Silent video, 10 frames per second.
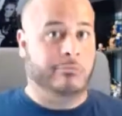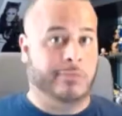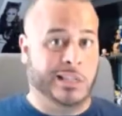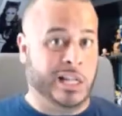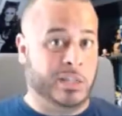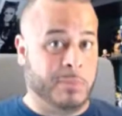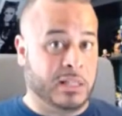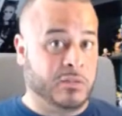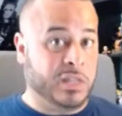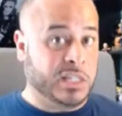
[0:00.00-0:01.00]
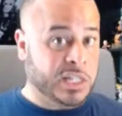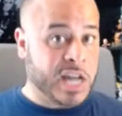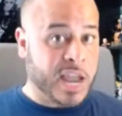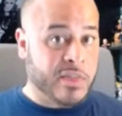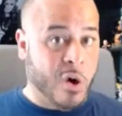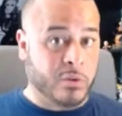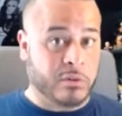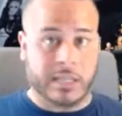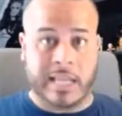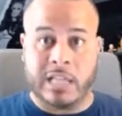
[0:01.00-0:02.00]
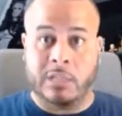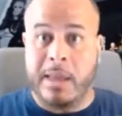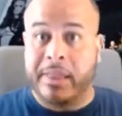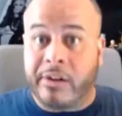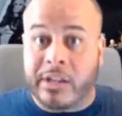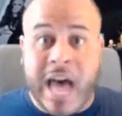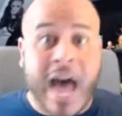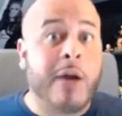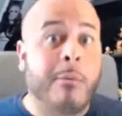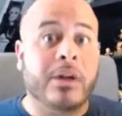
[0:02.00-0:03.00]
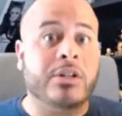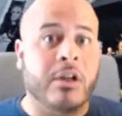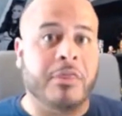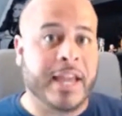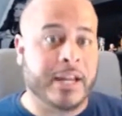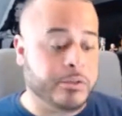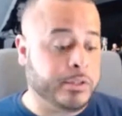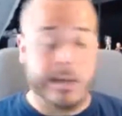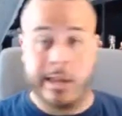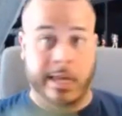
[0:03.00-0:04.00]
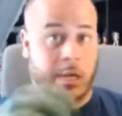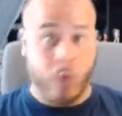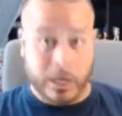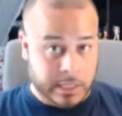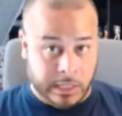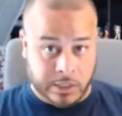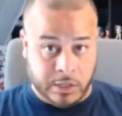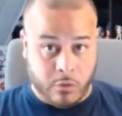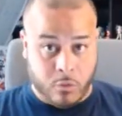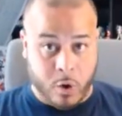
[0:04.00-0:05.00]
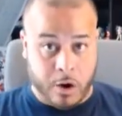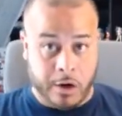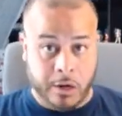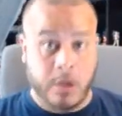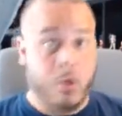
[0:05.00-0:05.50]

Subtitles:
Is it expensive to CGI the Hulk? Did they spend their entire budget on Thanos? He wasn't in Civil War.